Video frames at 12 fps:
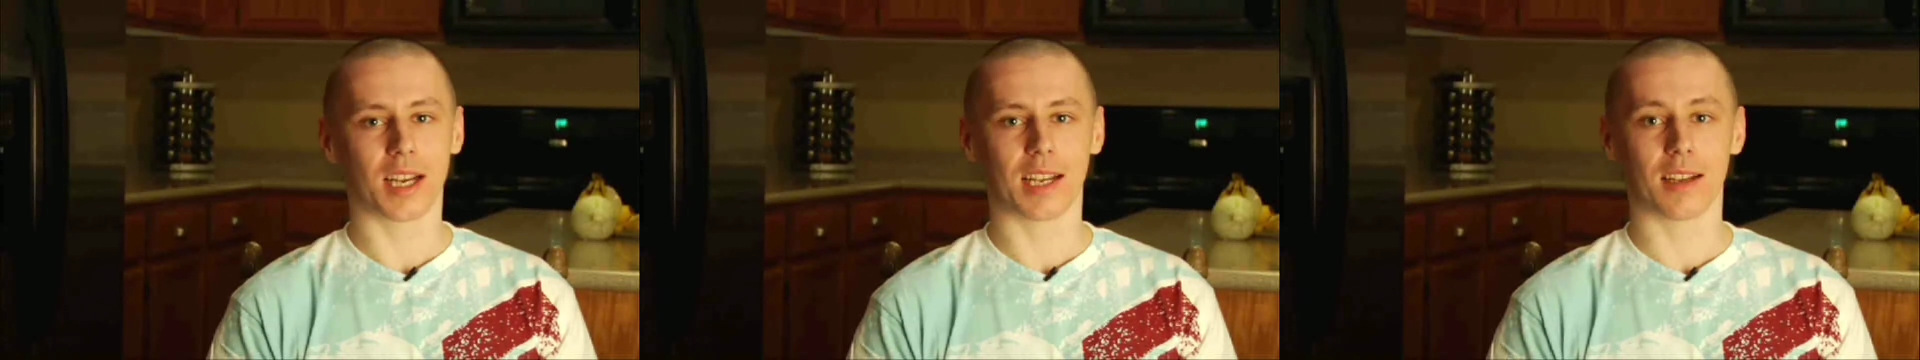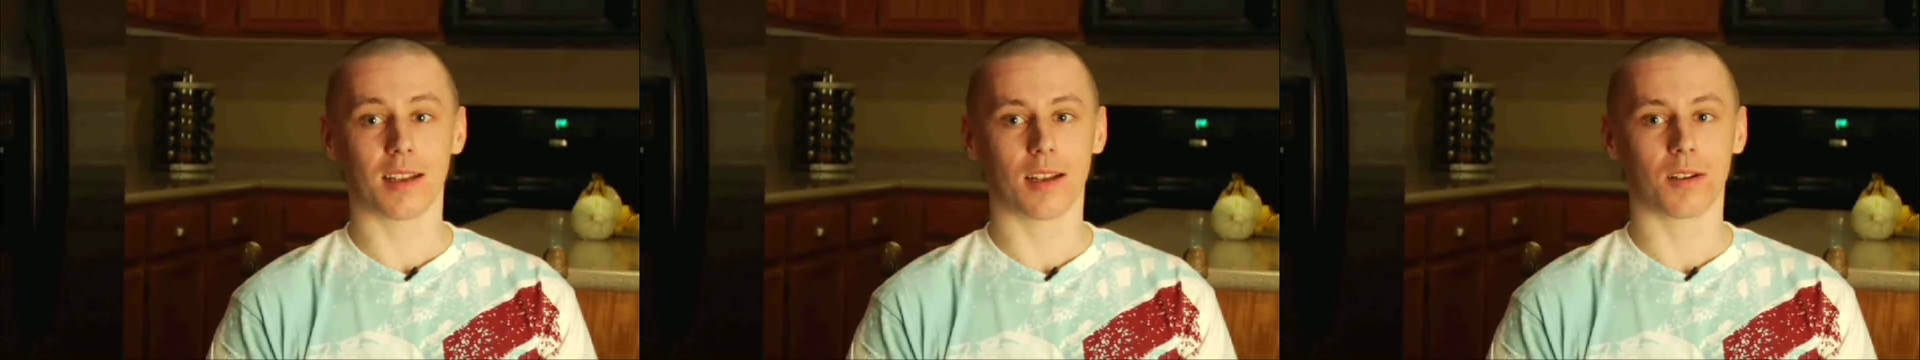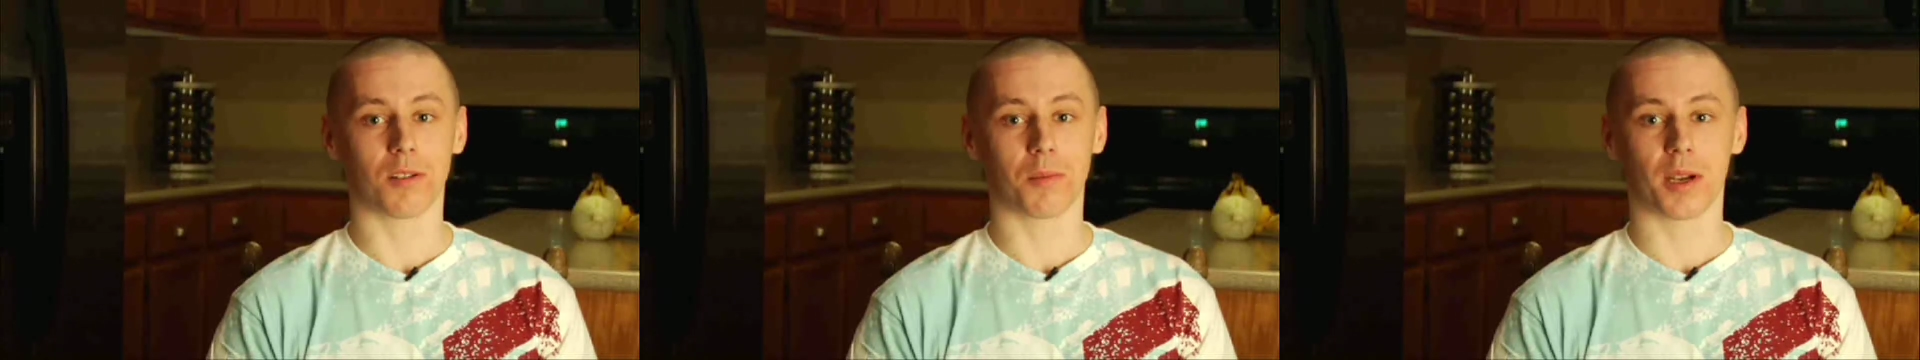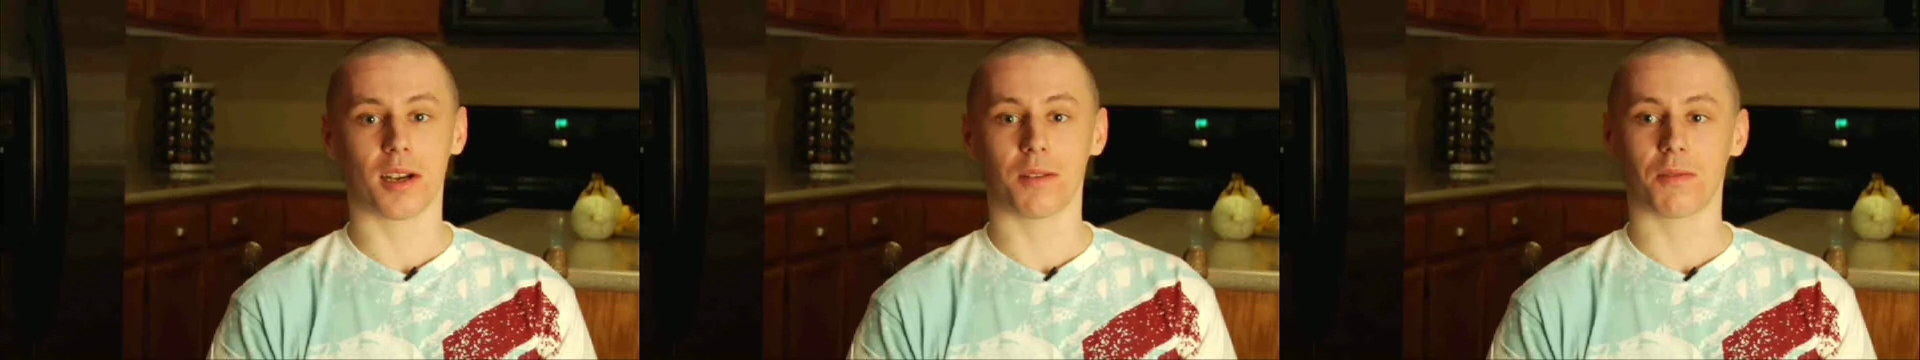I grew
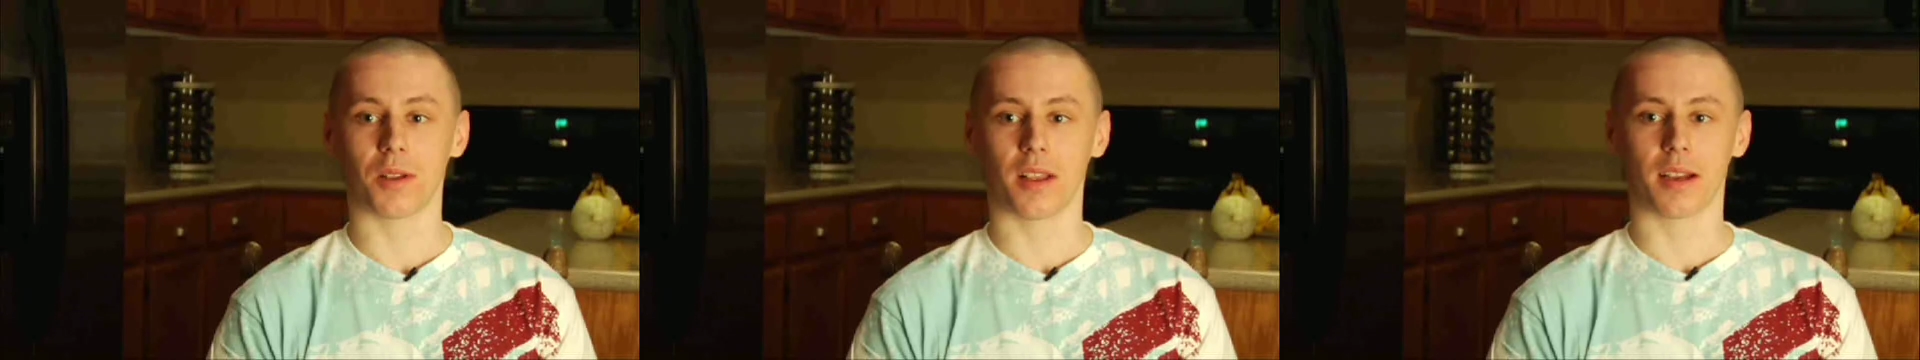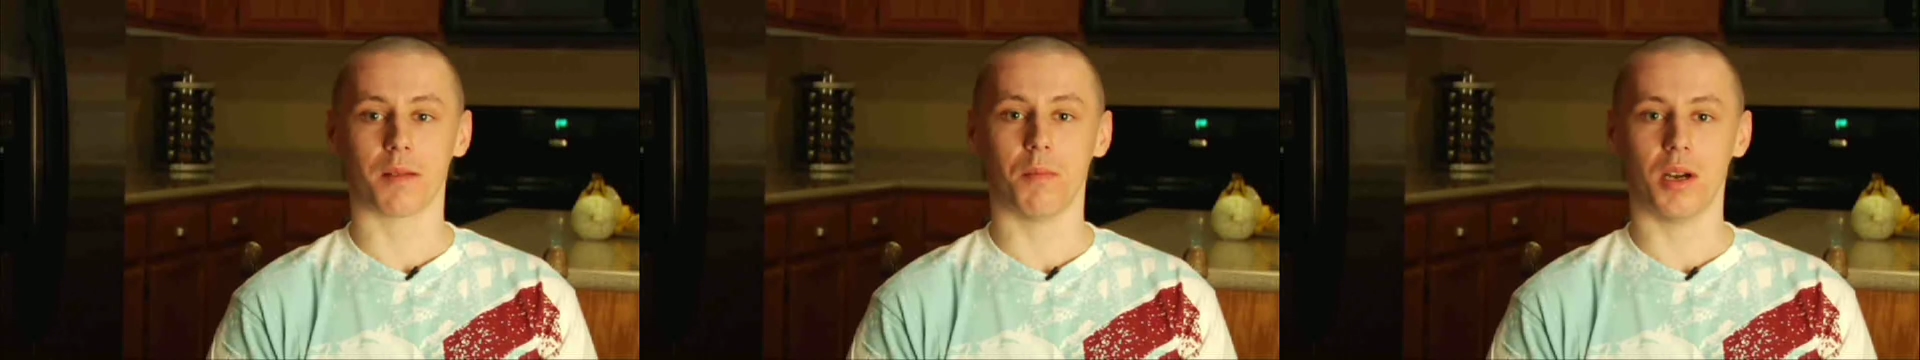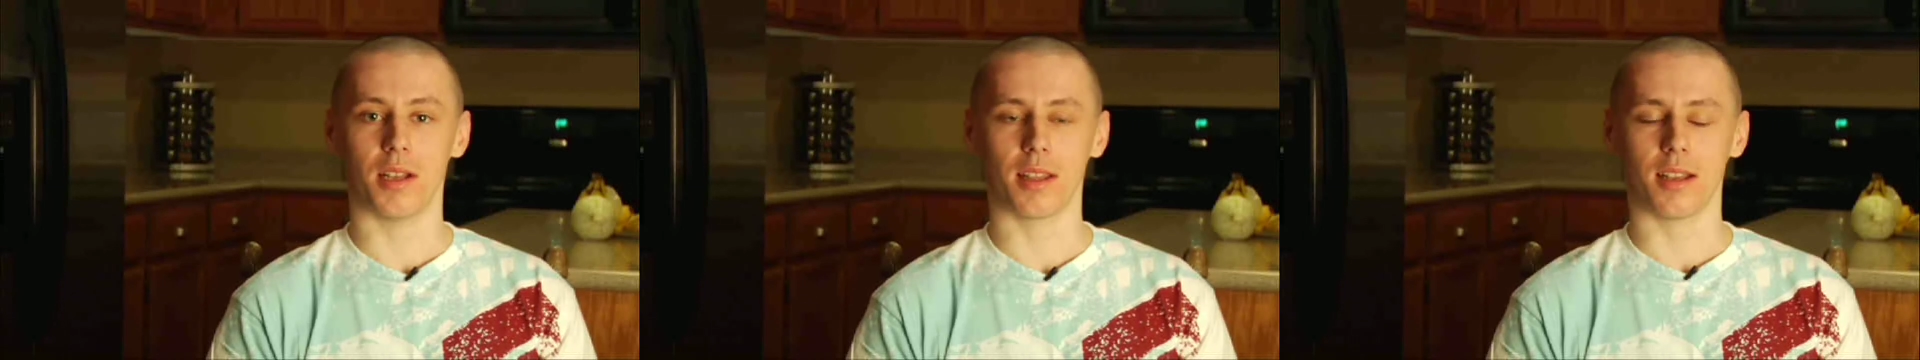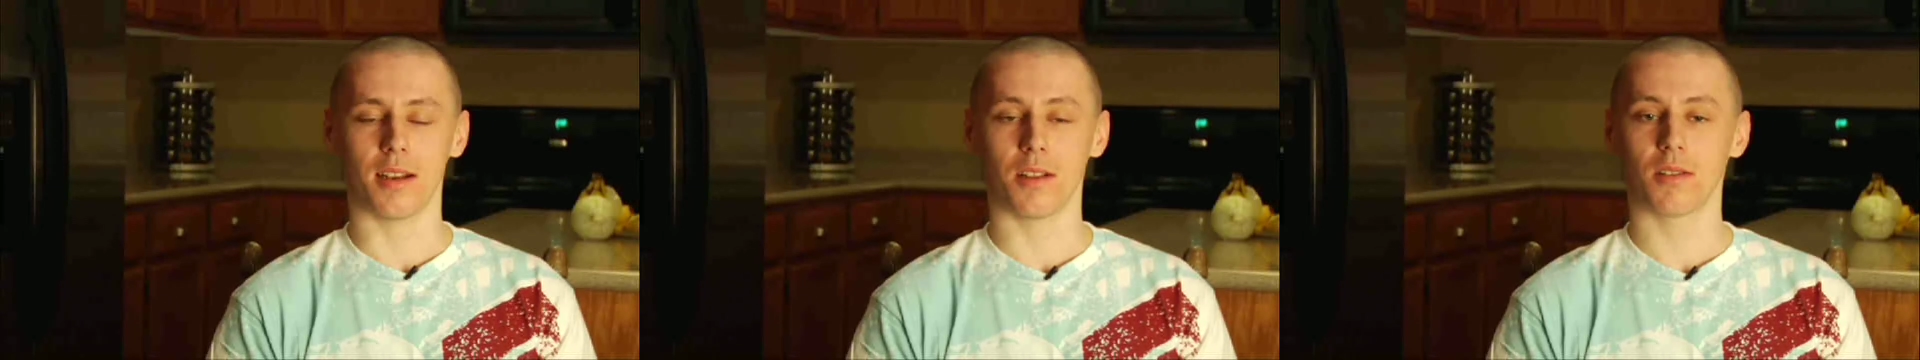my hair for like a
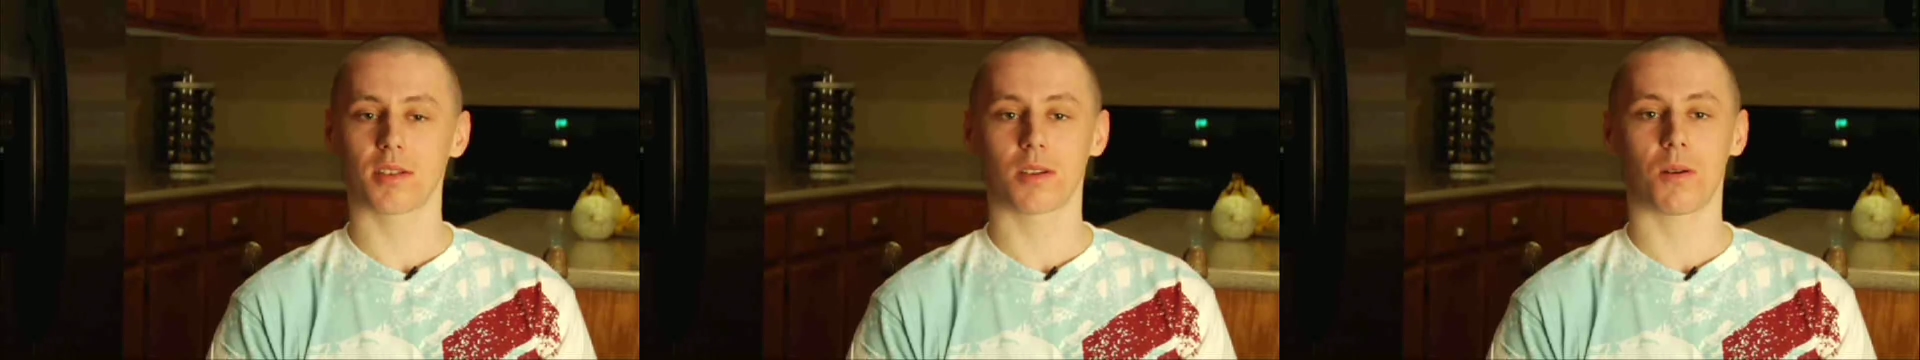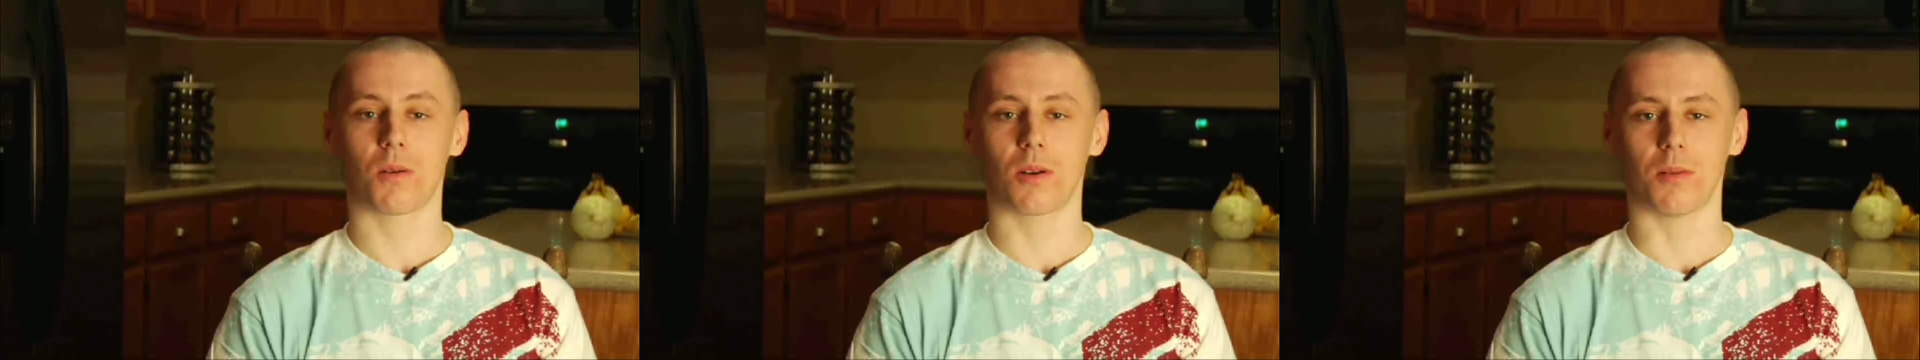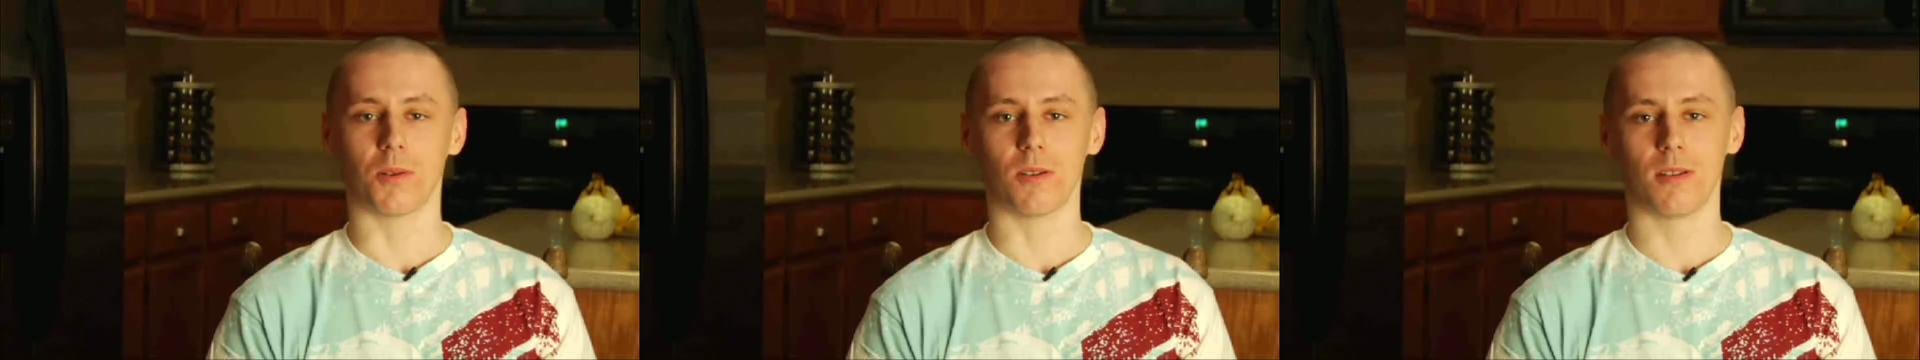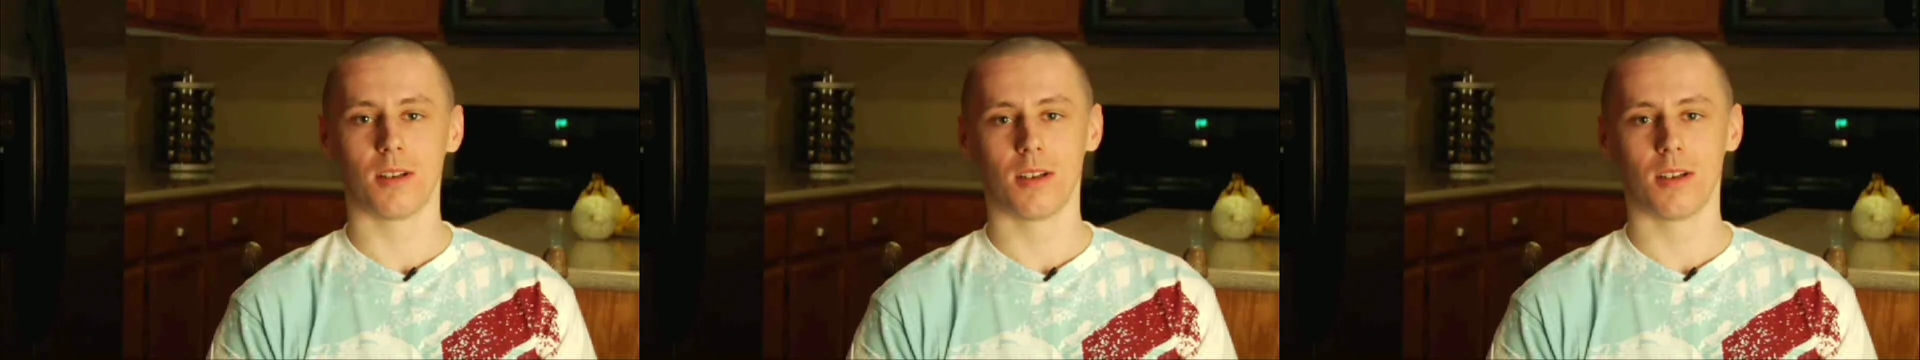month and it looked horrible.